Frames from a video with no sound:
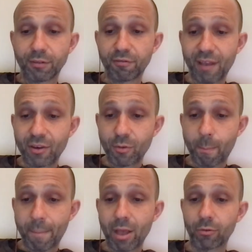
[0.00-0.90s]
Defend
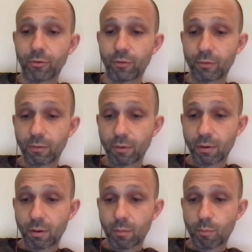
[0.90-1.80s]
your belts,
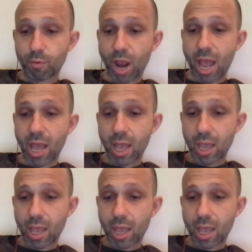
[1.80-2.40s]
bruh.